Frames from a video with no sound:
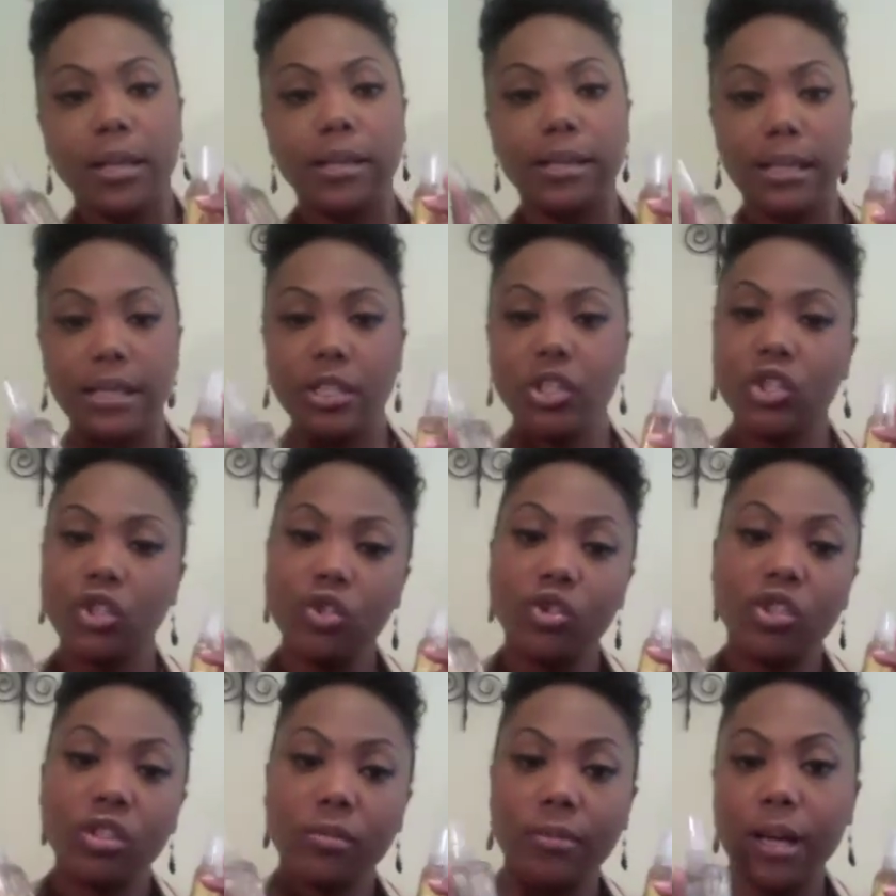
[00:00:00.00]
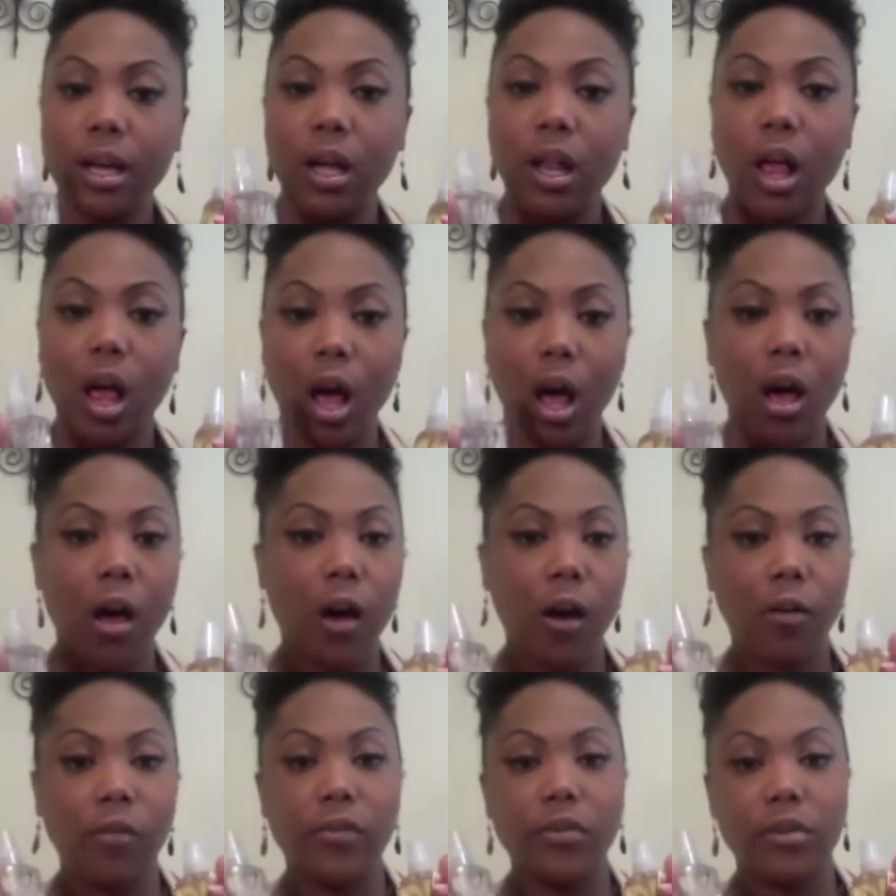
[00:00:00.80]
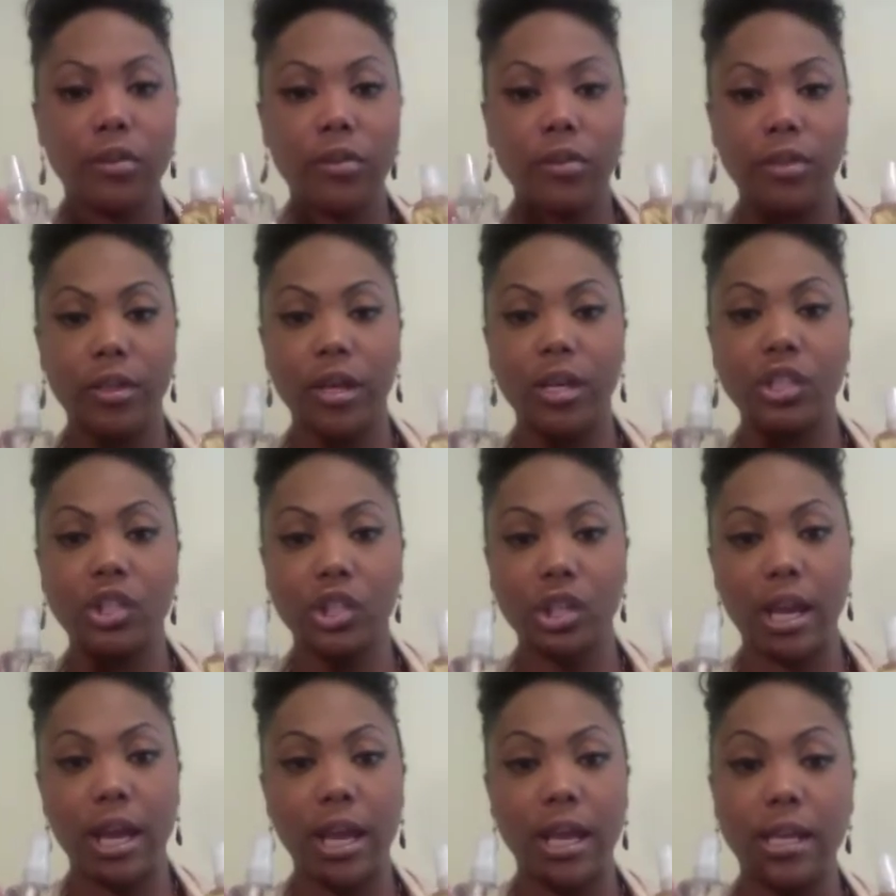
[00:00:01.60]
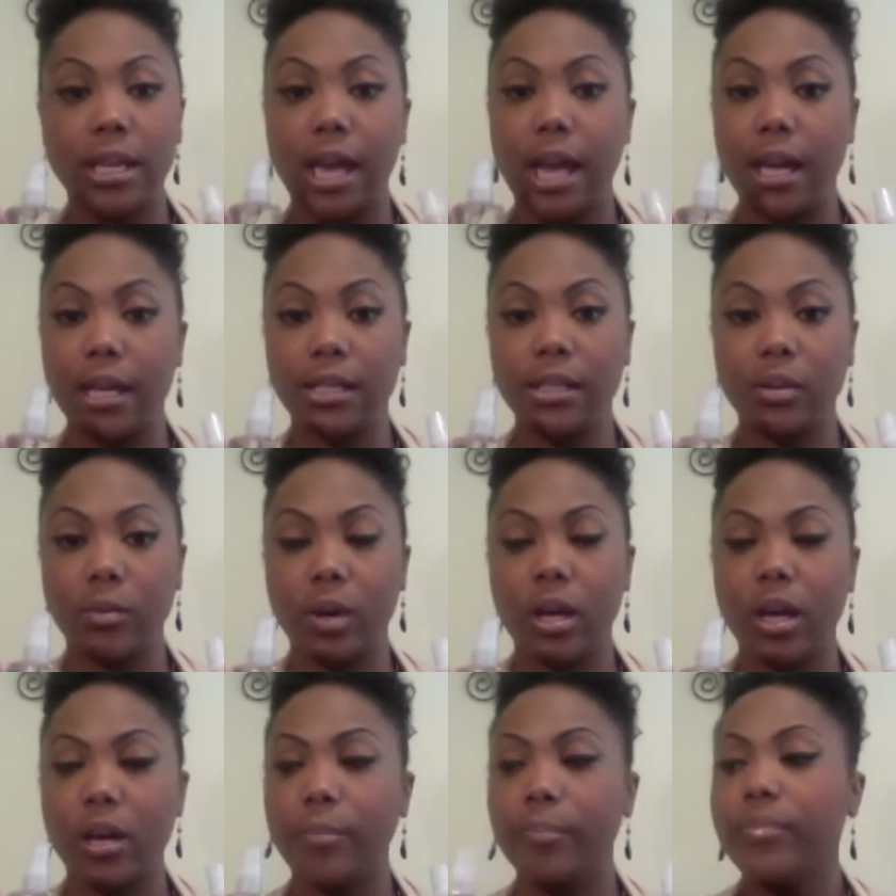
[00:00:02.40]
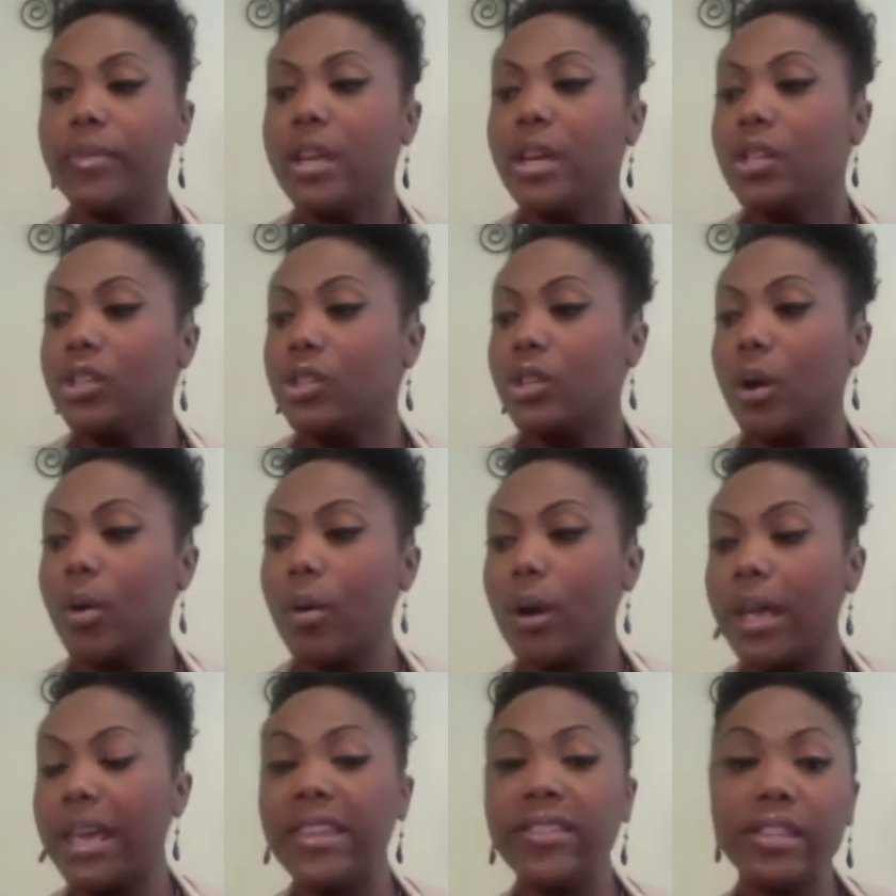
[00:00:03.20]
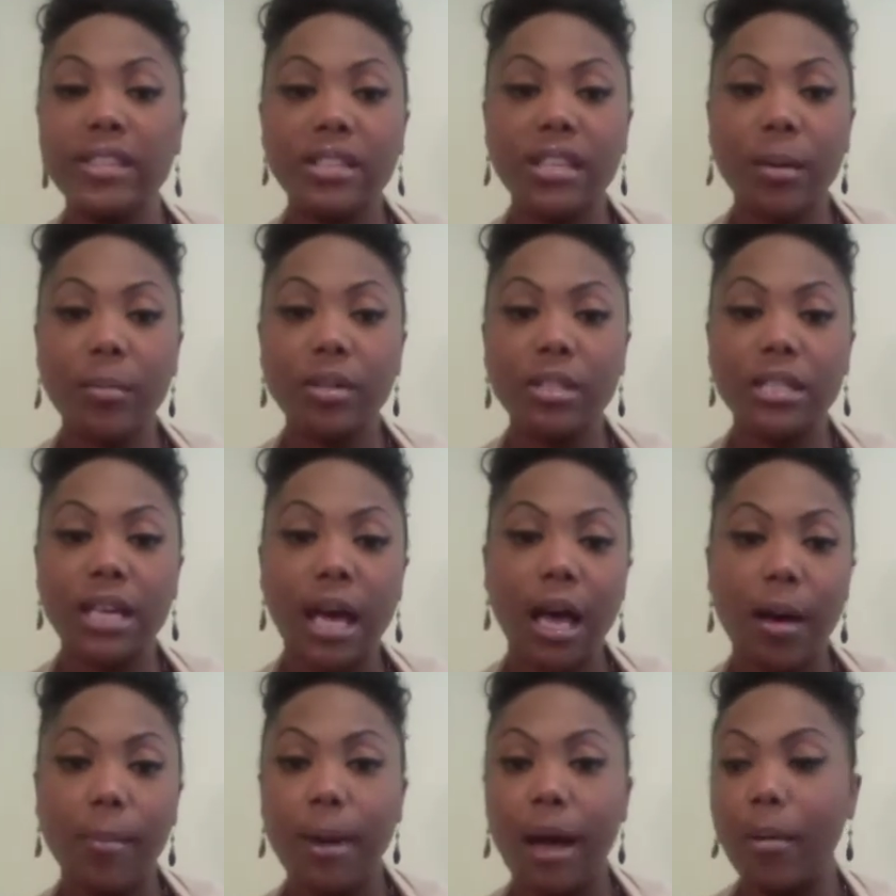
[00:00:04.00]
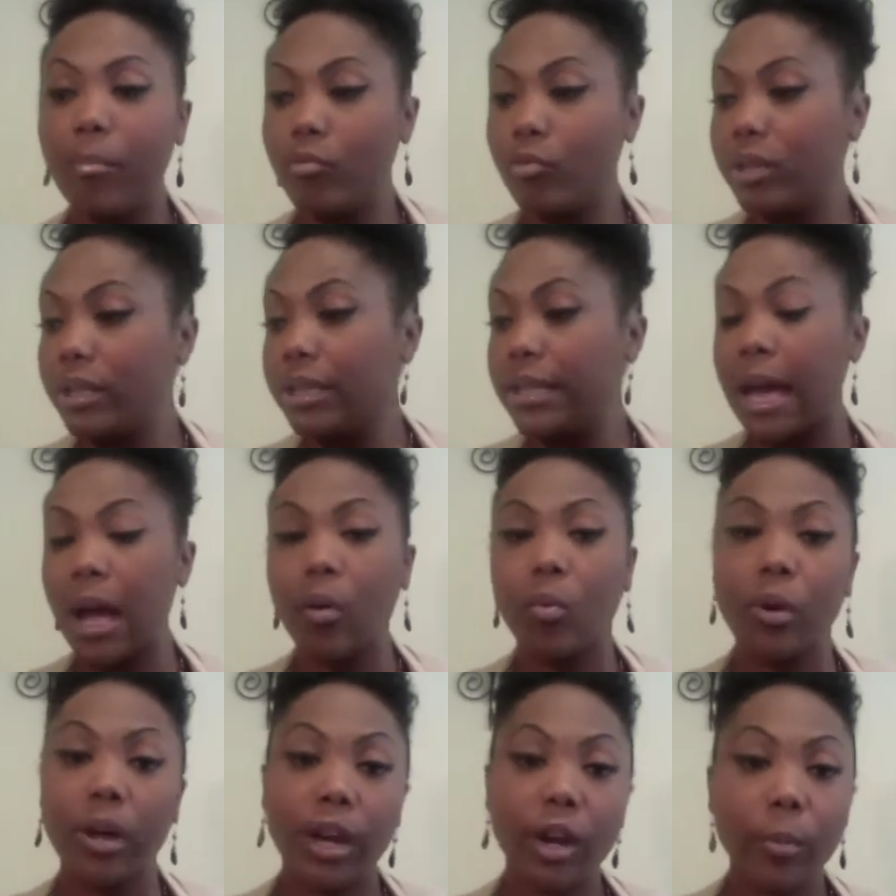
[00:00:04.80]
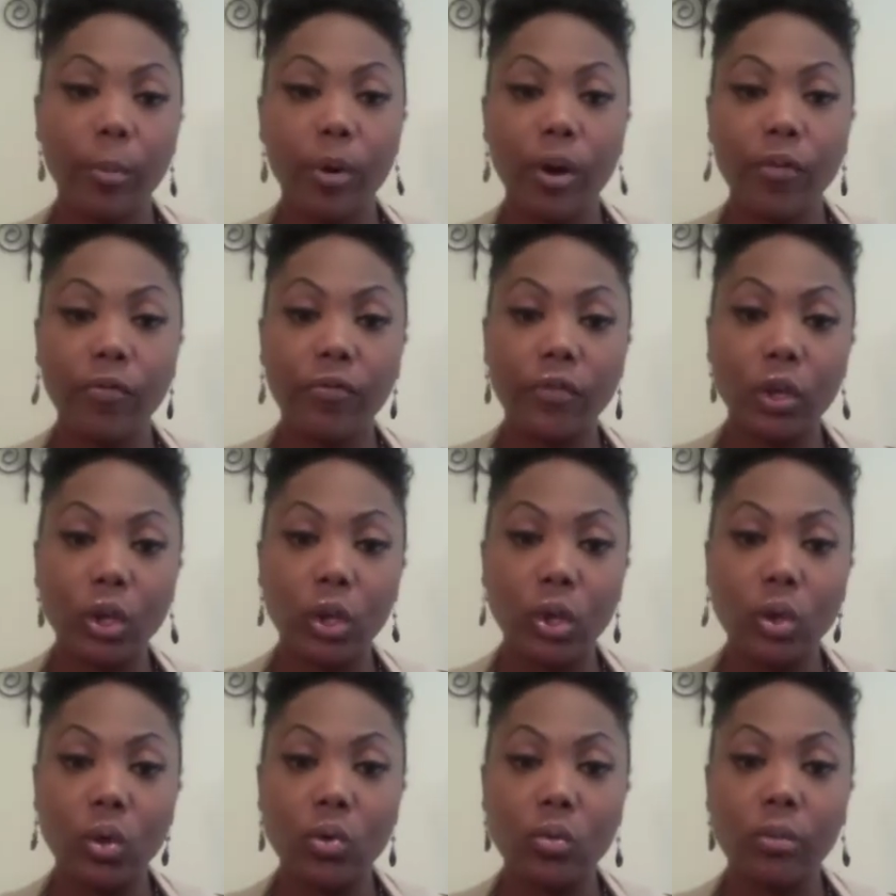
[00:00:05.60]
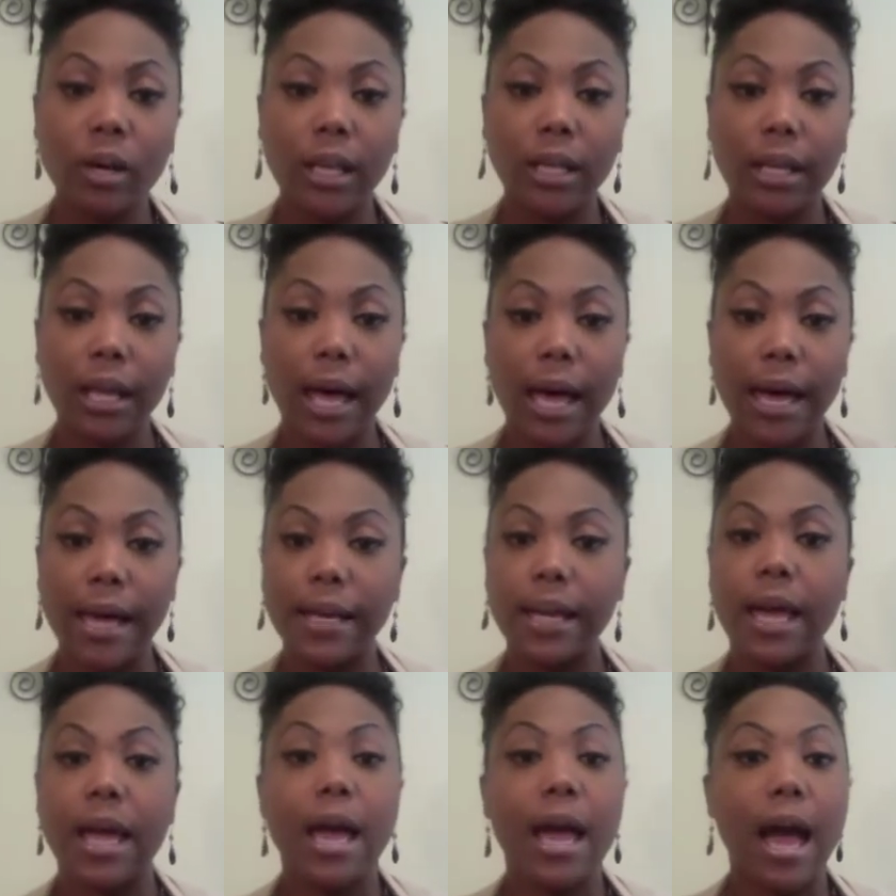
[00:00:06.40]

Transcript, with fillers: These two smell off the chain as well. So in the summertime, I'm really not wearing perfume a lot.